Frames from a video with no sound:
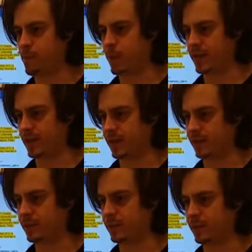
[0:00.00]
But
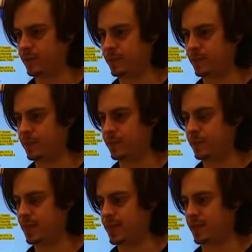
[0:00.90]

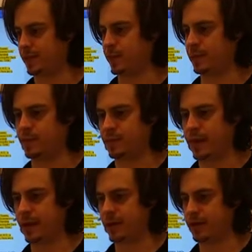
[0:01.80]
this is from the
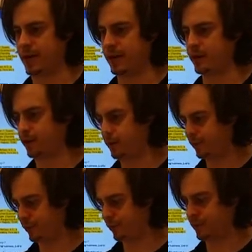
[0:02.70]
Mayor of
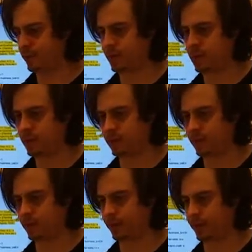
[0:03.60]
Vancouver,
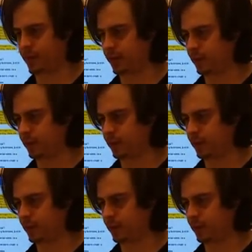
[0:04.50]
clearly